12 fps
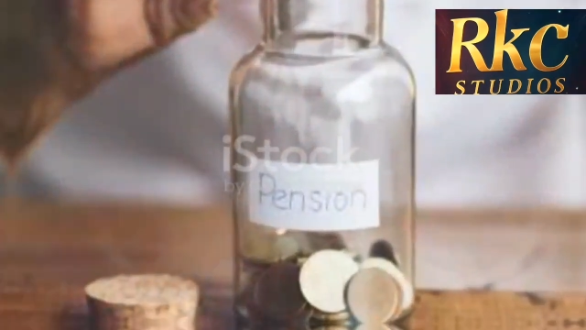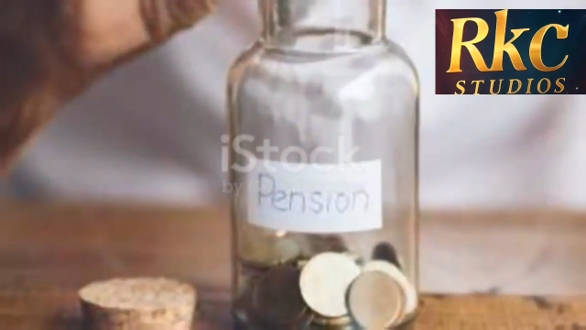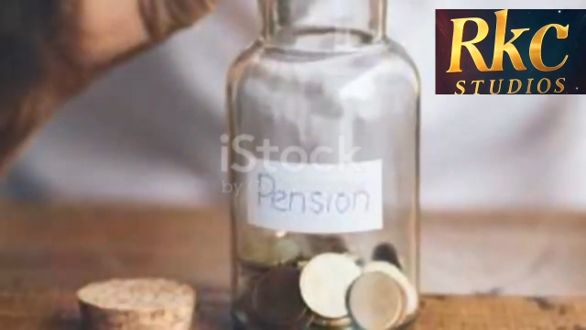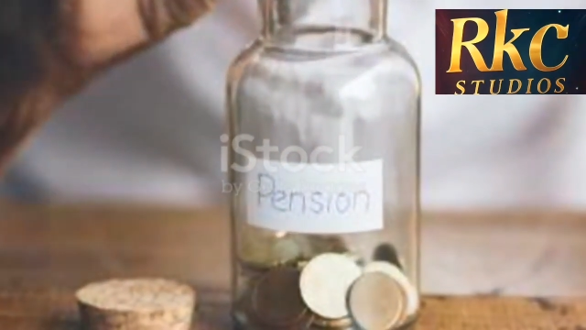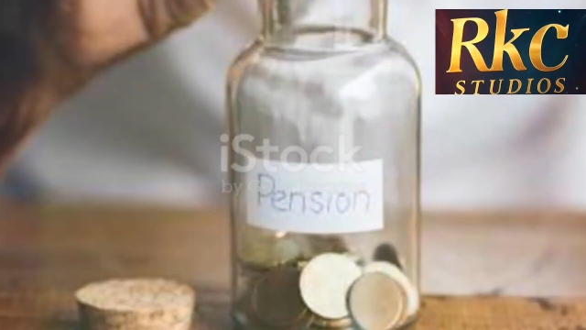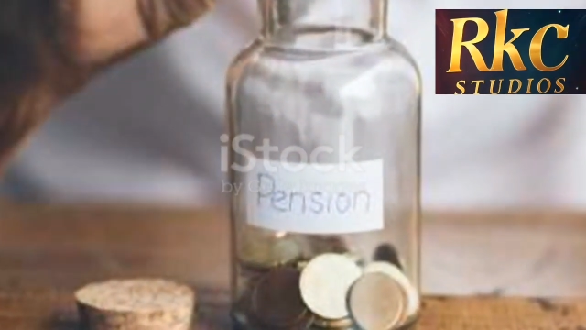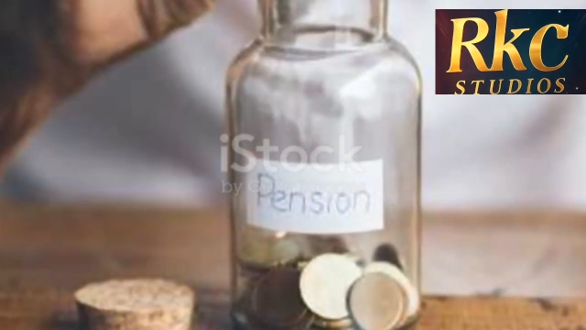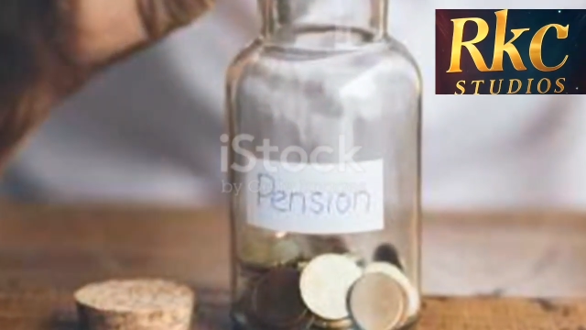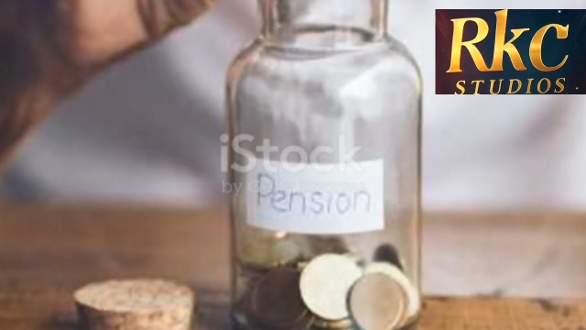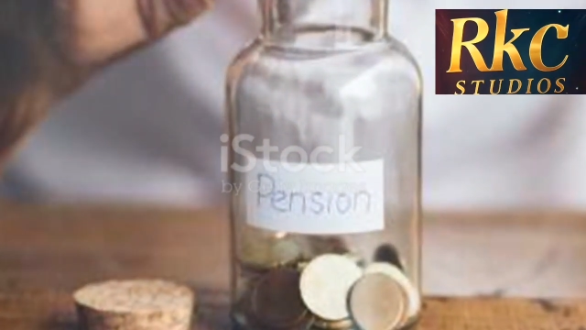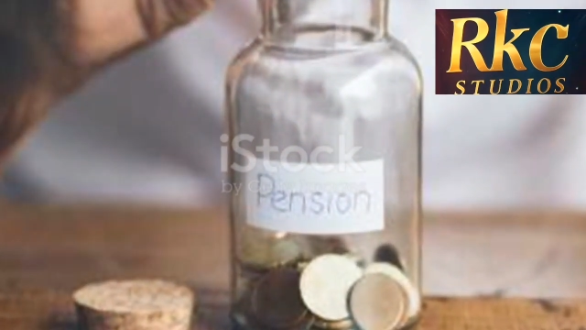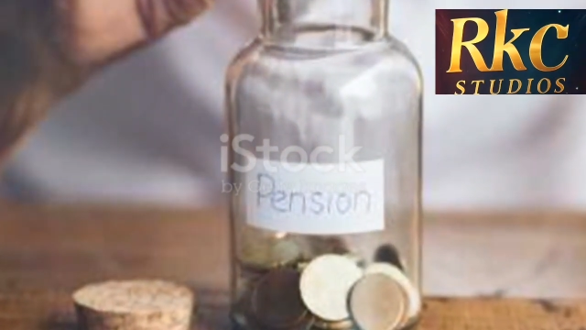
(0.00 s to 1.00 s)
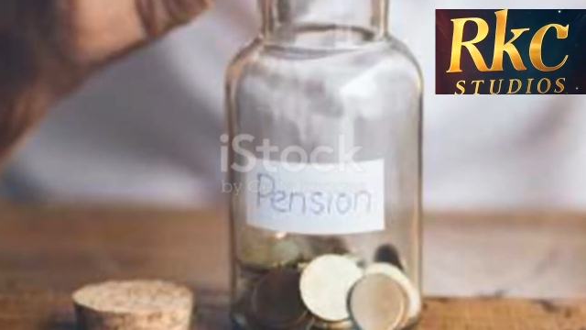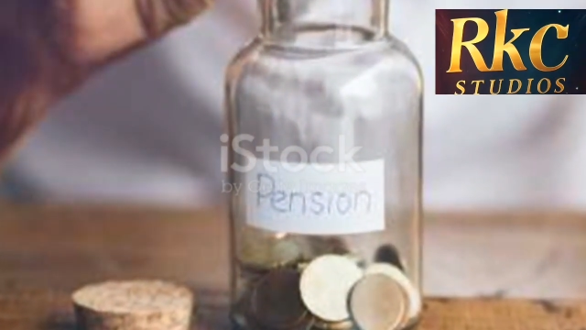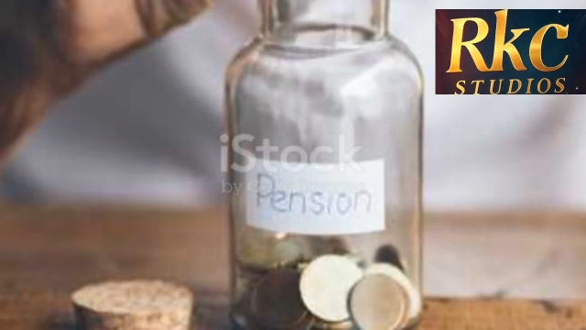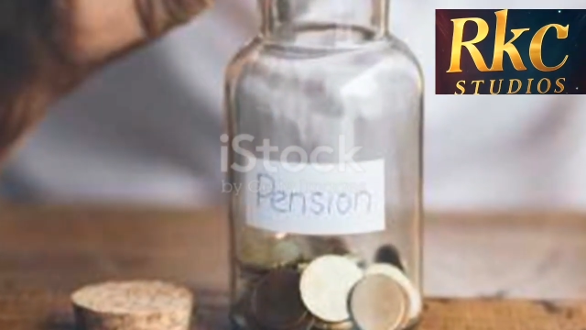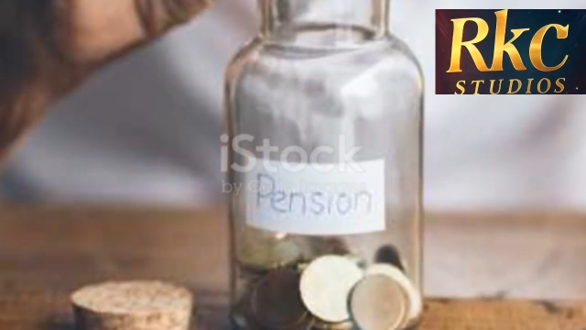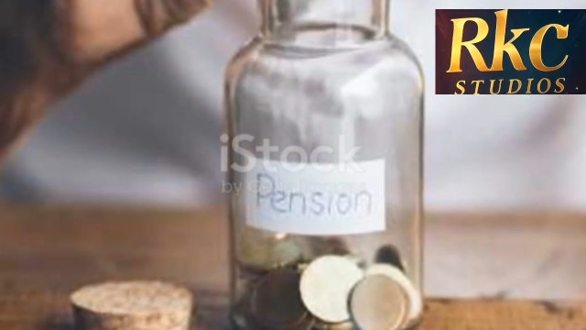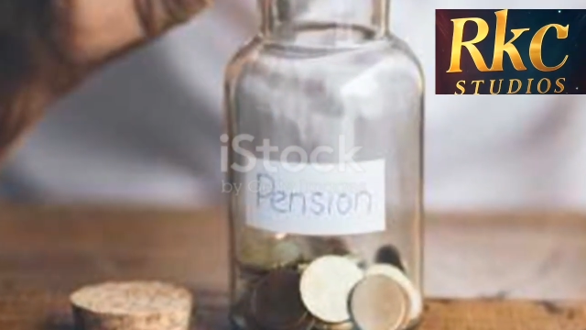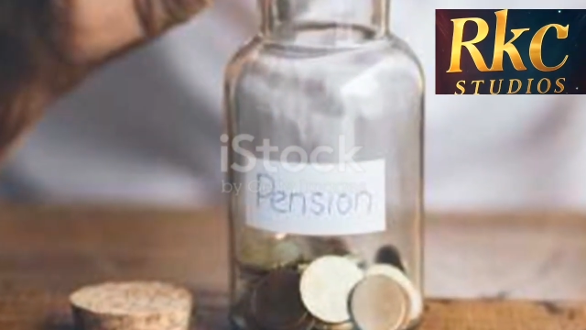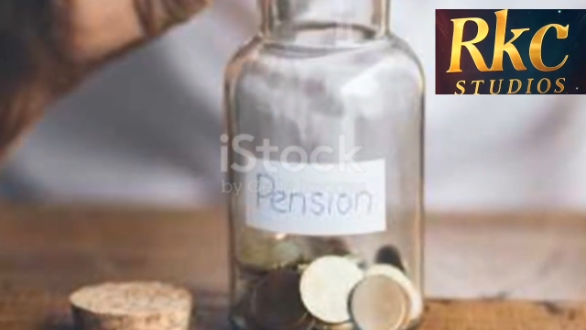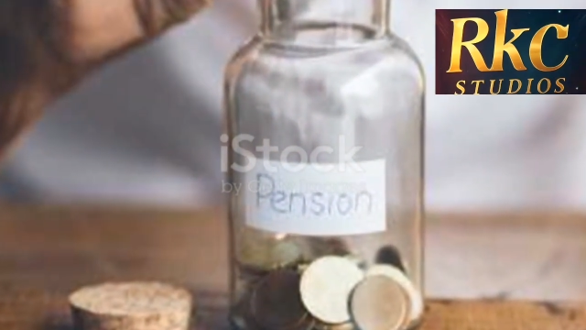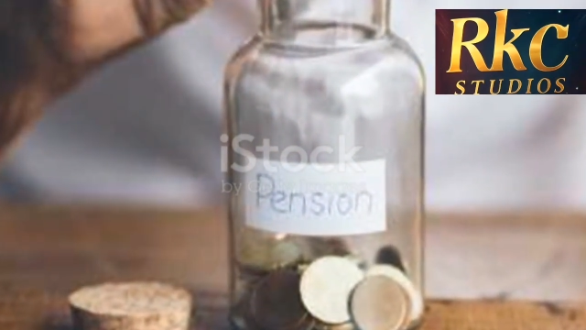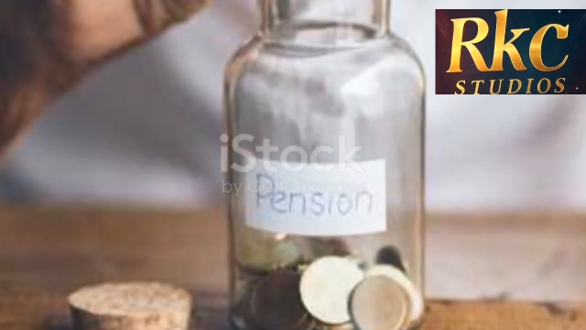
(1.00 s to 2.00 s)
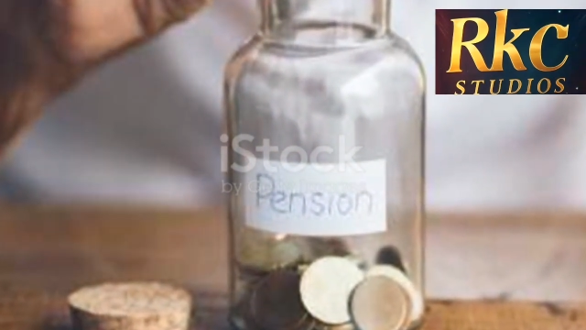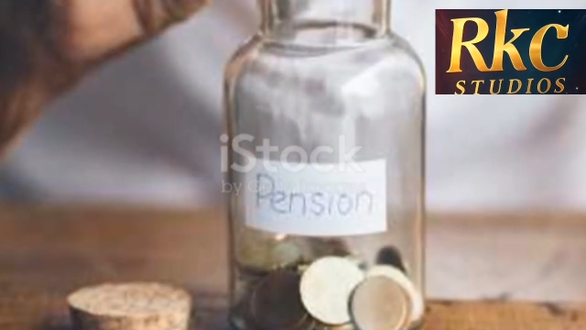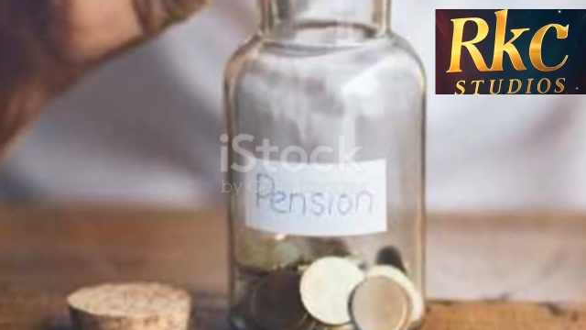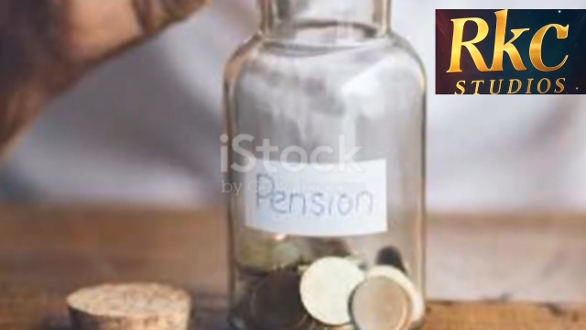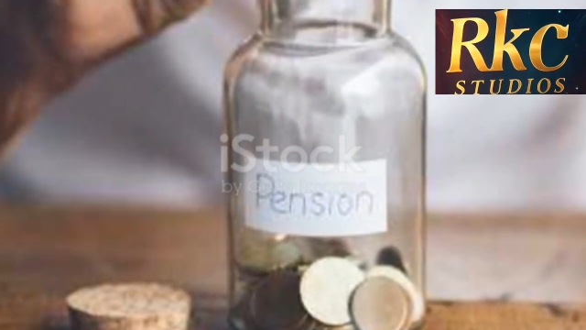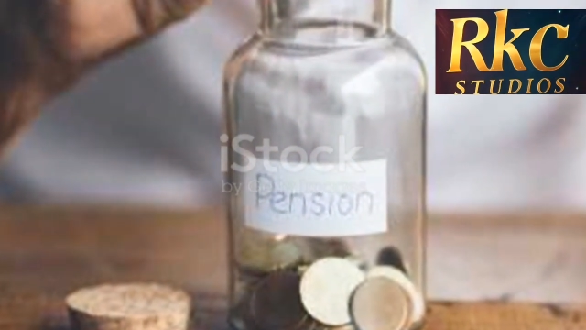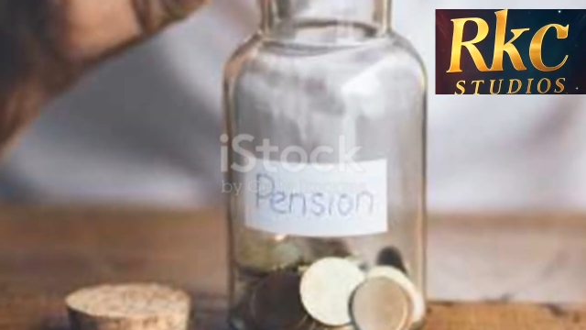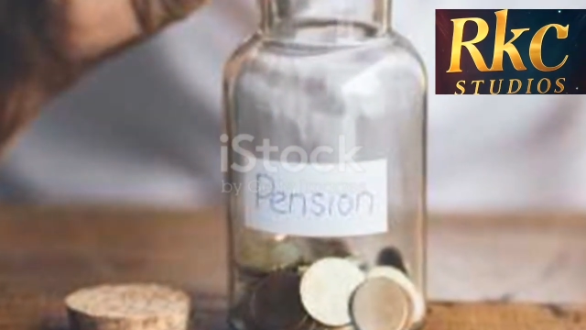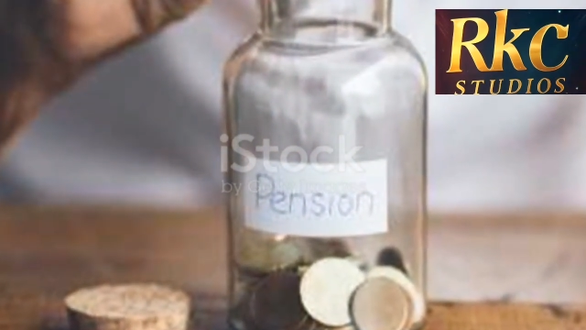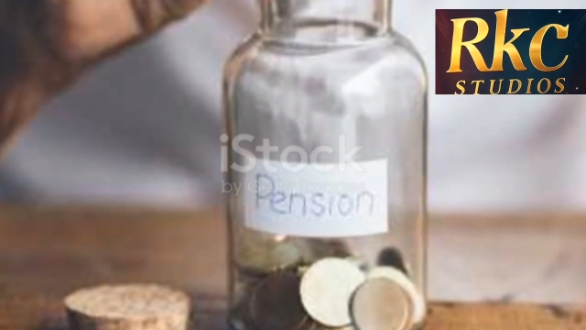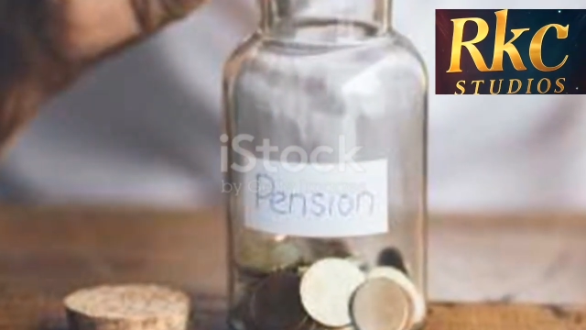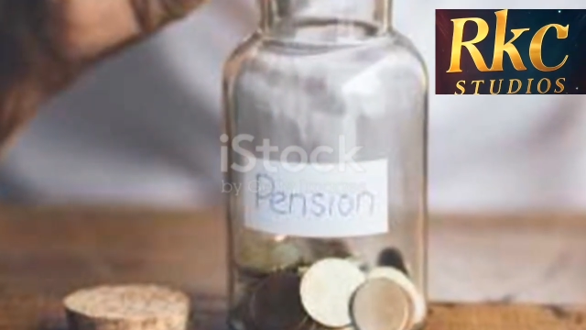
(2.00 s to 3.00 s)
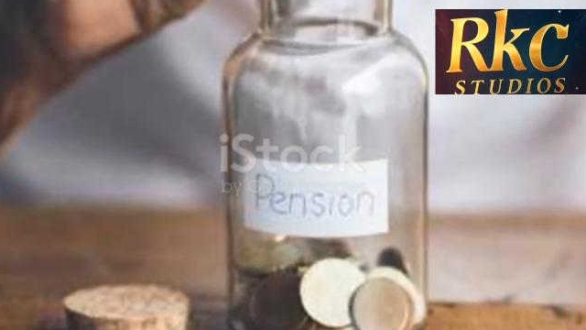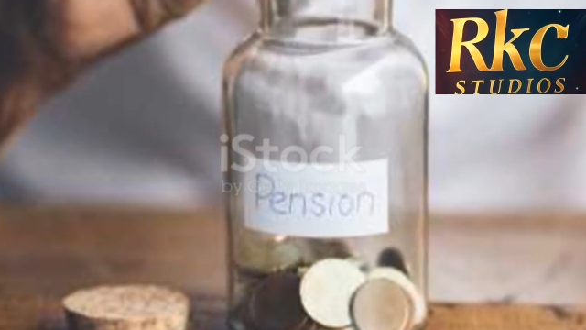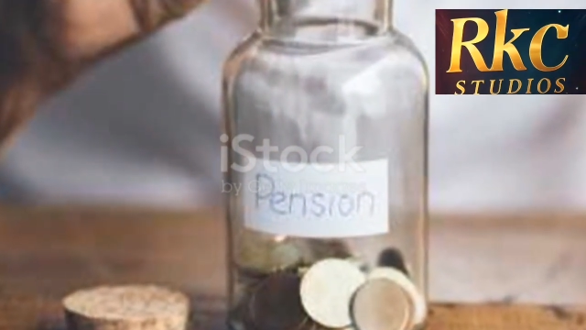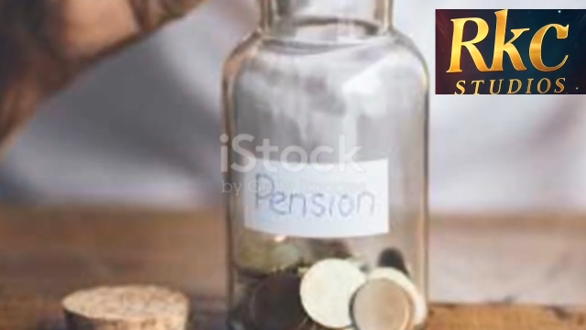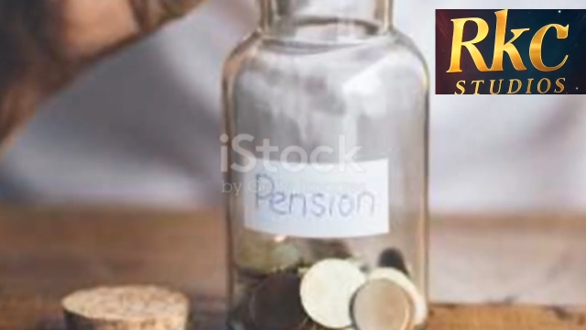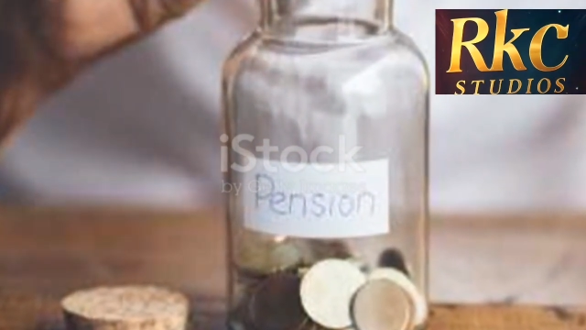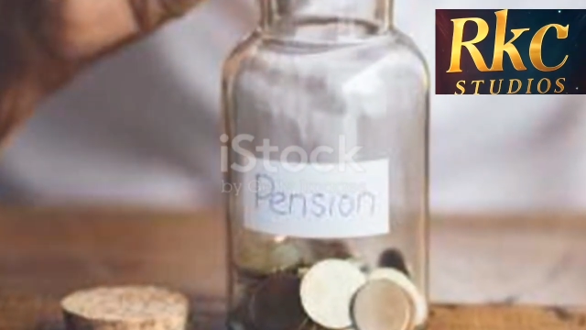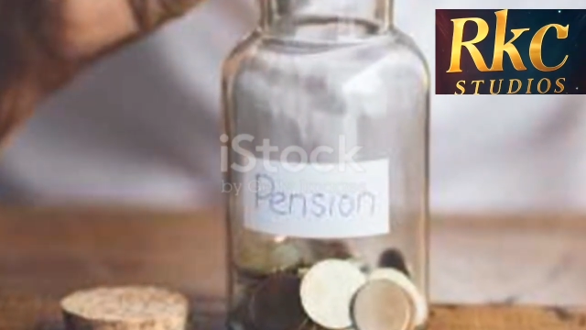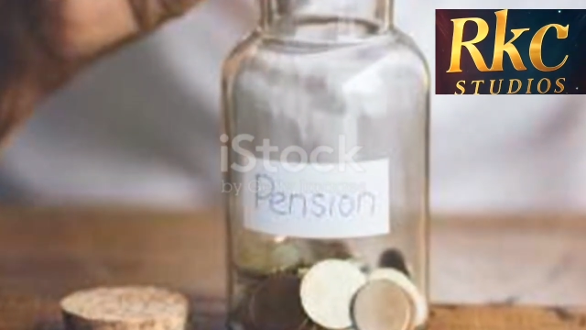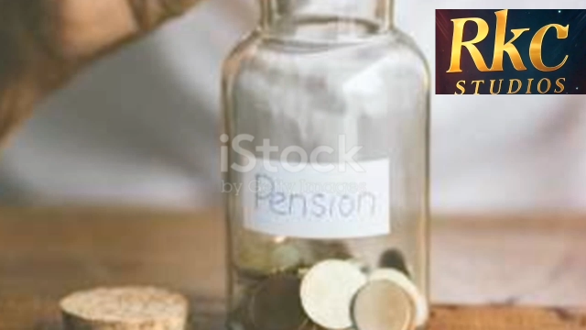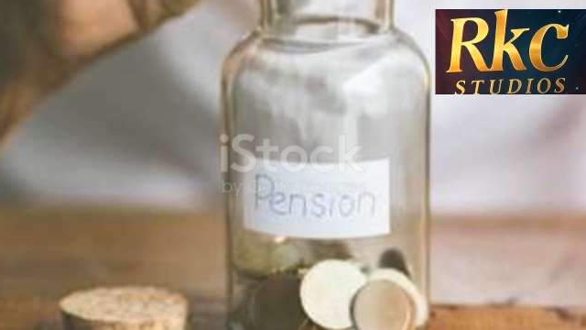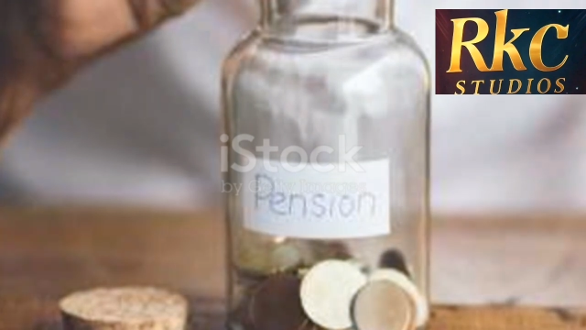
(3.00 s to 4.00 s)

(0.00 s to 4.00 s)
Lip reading: (no speaker visible)